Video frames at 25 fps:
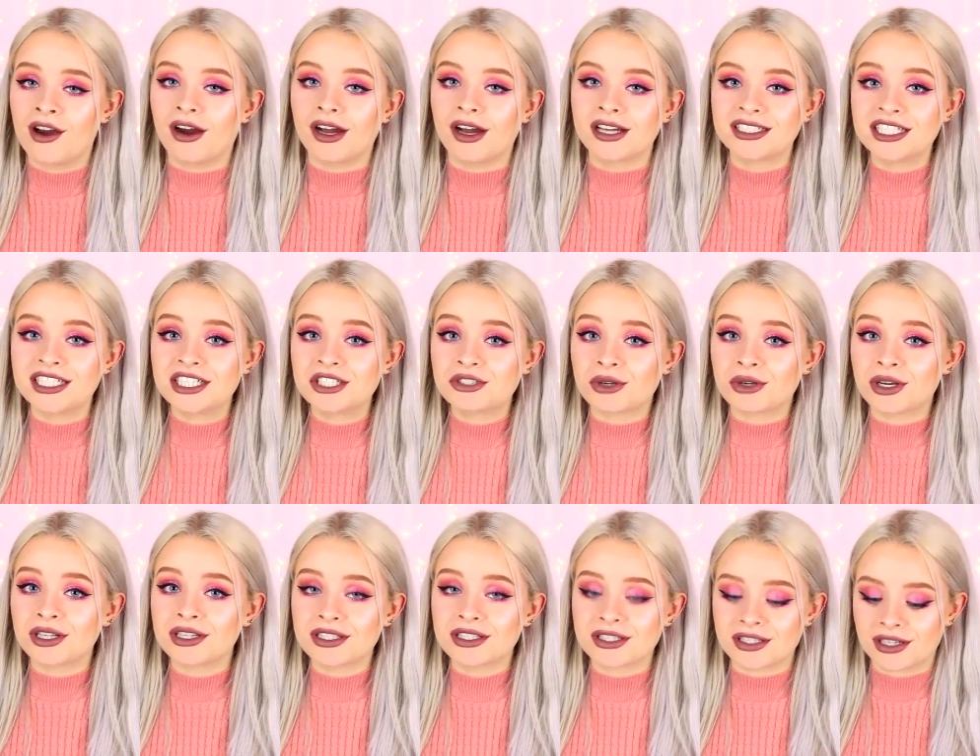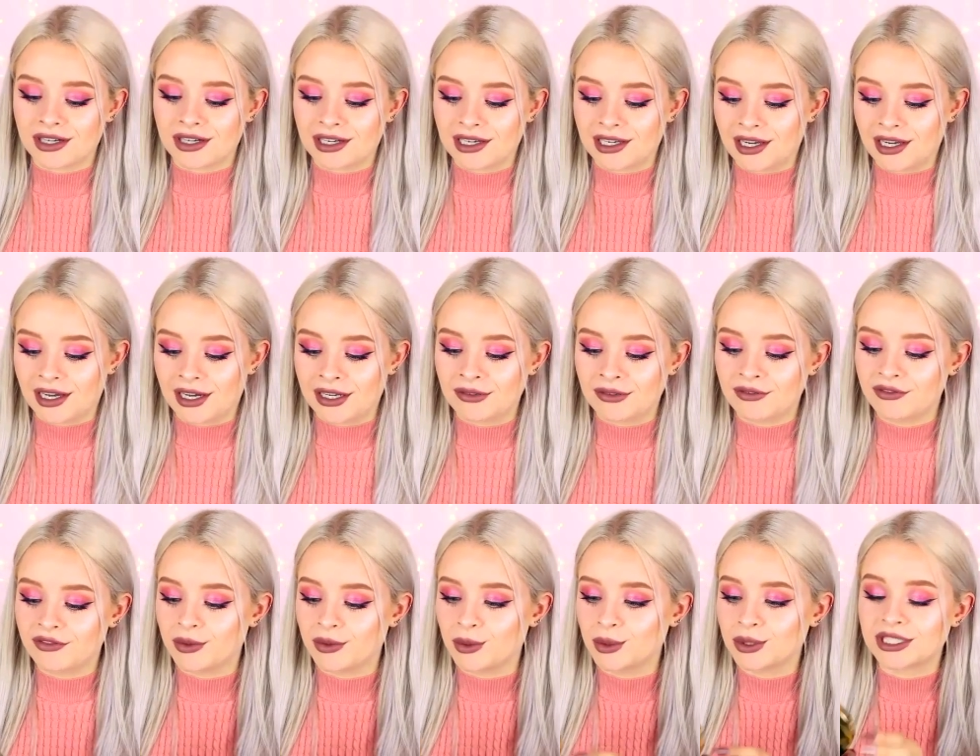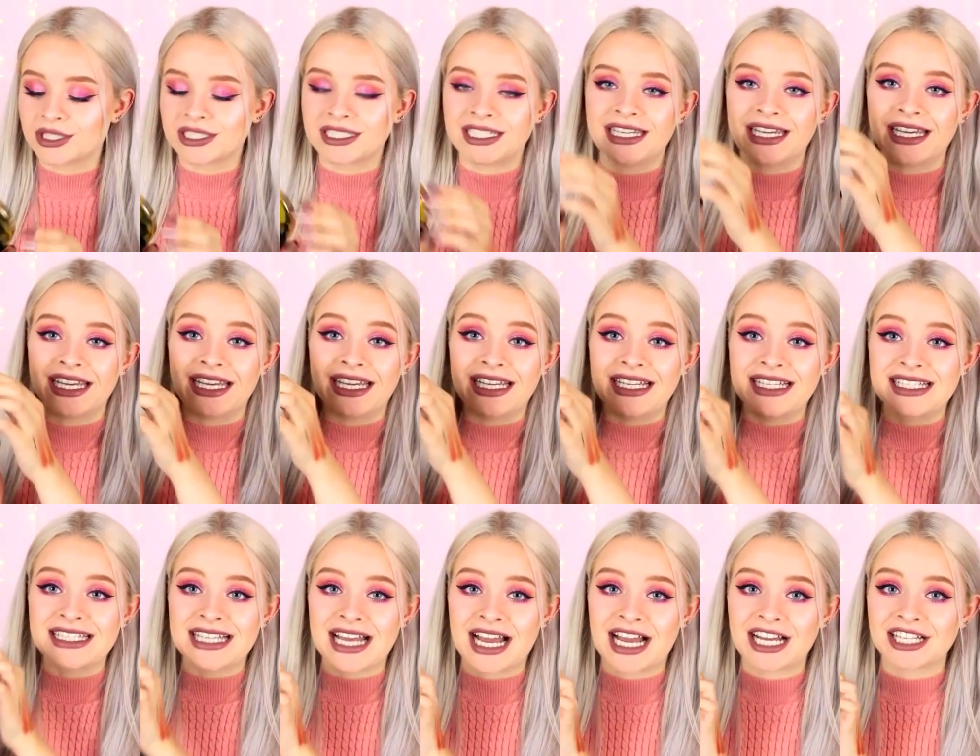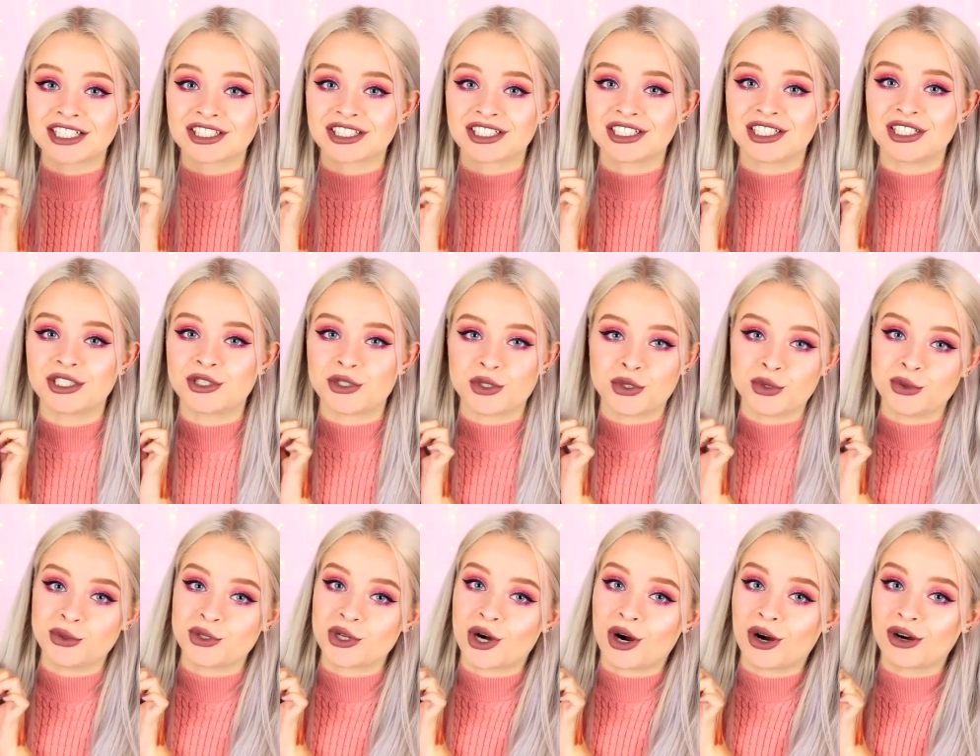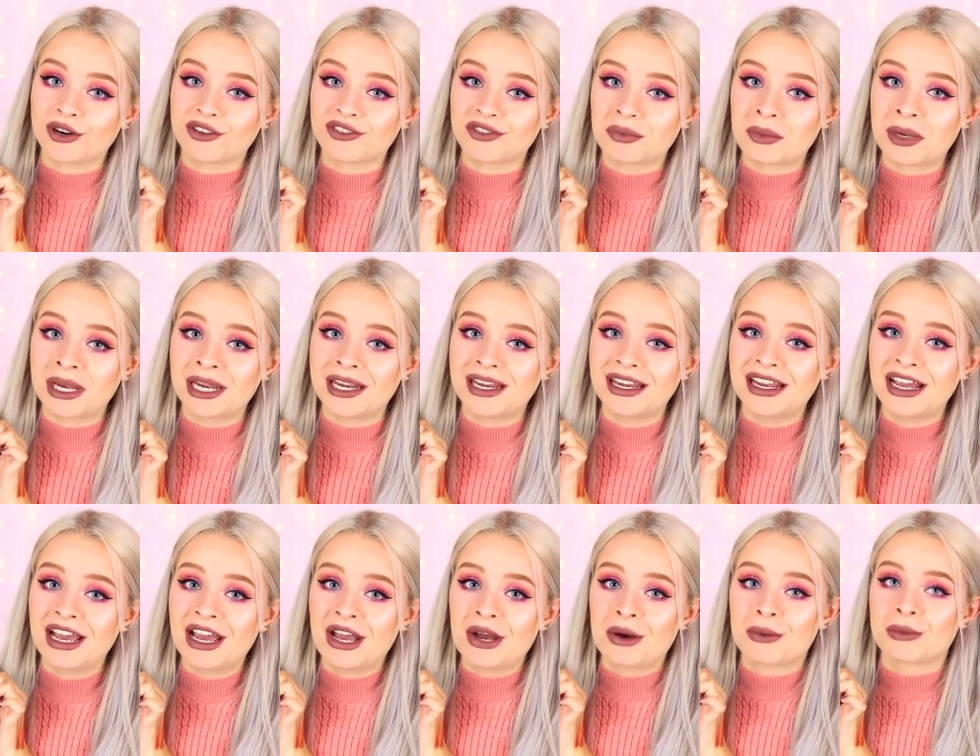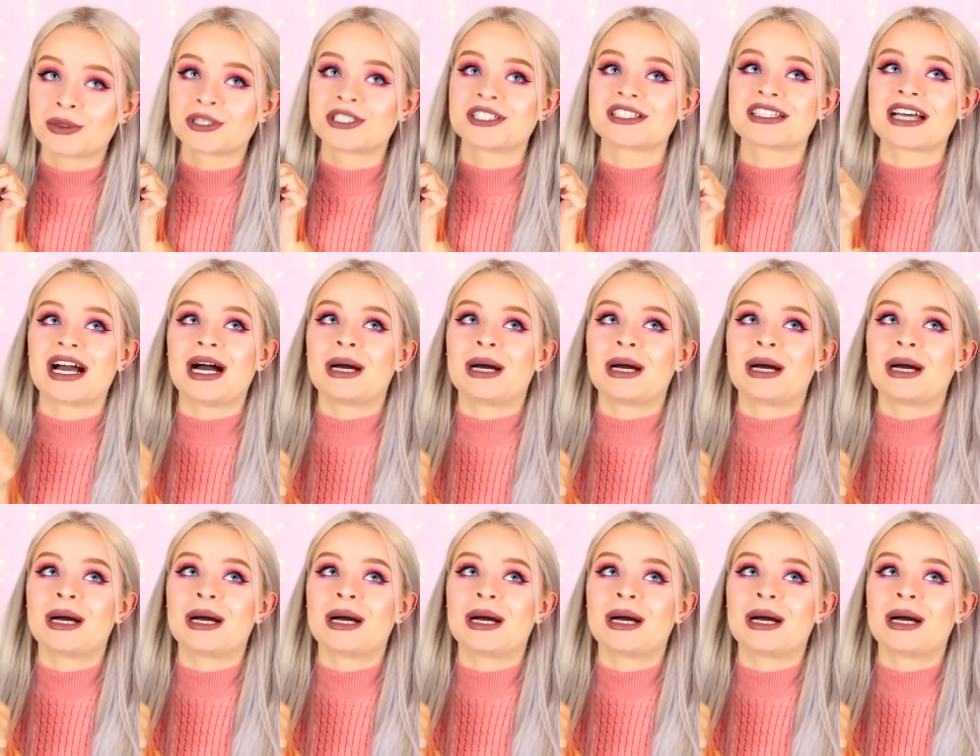I did try this earlier and unfortunately it is actually too dark for me, which is